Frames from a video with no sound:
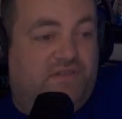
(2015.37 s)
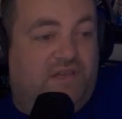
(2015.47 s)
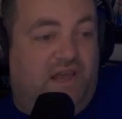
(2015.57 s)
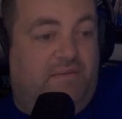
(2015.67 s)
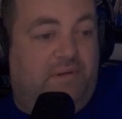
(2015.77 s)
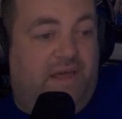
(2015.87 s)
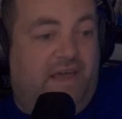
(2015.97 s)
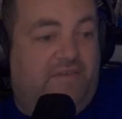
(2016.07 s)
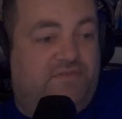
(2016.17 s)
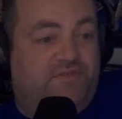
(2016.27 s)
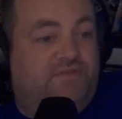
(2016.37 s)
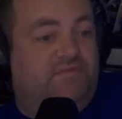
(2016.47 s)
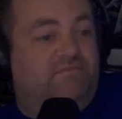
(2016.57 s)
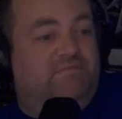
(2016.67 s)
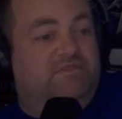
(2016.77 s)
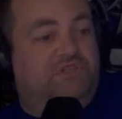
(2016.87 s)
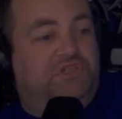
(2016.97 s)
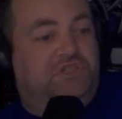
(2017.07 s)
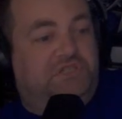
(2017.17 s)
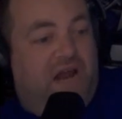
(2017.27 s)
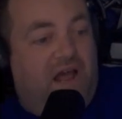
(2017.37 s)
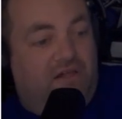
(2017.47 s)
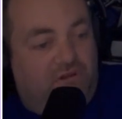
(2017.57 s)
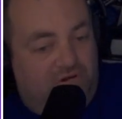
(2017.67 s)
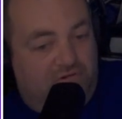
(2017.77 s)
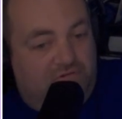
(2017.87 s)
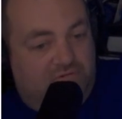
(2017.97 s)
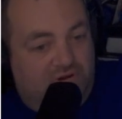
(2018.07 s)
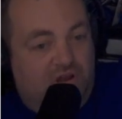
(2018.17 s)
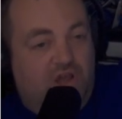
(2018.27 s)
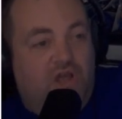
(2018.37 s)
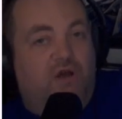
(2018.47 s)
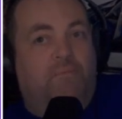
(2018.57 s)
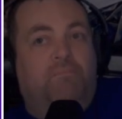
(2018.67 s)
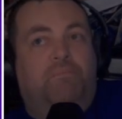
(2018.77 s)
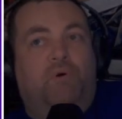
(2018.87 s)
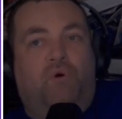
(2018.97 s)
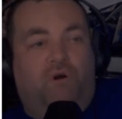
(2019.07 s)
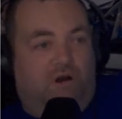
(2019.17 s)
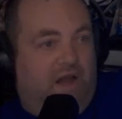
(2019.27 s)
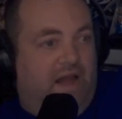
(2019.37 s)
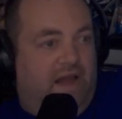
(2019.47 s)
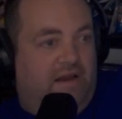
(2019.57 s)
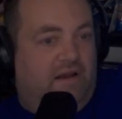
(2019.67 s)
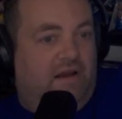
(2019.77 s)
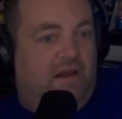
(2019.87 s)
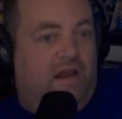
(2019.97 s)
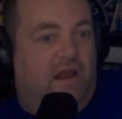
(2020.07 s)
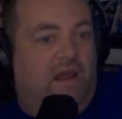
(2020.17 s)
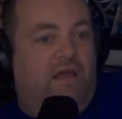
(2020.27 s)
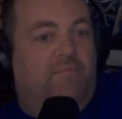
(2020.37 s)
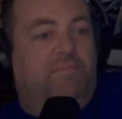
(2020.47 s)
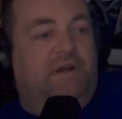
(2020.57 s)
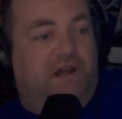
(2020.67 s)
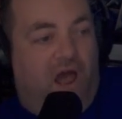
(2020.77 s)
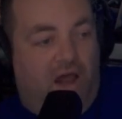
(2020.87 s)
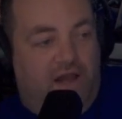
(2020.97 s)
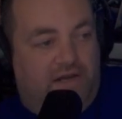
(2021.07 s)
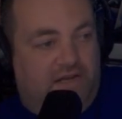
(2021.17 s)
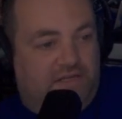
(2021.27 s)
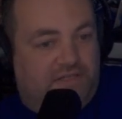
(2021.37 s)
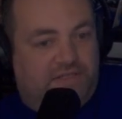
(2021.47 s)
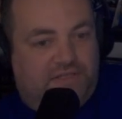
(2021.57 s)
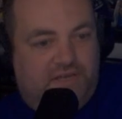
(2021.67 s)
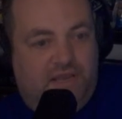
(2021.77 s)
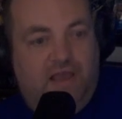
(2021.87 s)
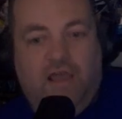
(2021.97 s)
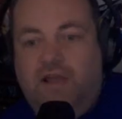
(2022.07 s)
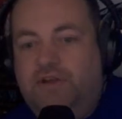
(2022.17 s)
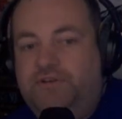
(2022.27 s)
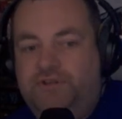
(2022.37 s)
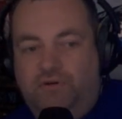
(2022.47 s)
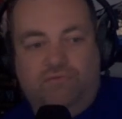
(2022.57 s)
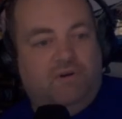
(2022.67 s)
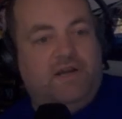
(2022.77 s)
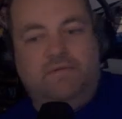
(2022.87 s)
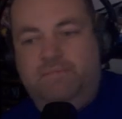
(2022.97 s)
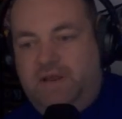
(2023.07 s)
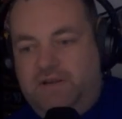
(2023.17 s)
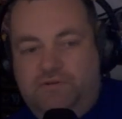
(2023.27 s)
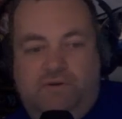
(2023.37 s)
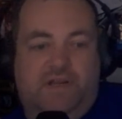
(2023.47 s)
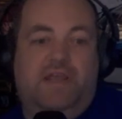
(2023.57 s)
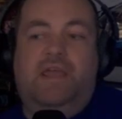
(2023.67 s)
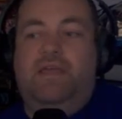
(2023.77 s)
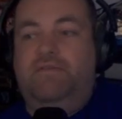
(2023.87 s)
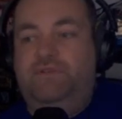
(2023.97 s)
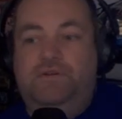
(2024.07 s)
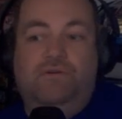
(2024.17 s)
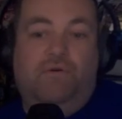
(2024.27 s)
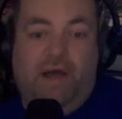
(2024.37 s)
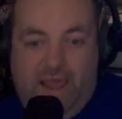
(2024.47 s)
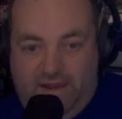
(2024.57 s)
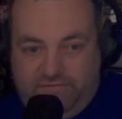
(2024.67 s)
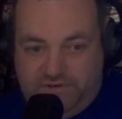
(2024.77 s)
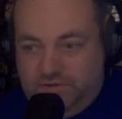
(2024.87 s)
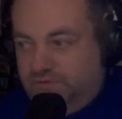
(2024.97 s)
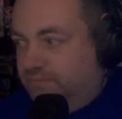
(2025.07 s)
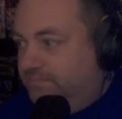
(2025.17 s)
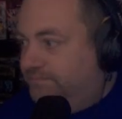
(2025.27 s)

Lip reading: Side paths shallow, boring, monotonous. Don't recommend doing it if you don't have to.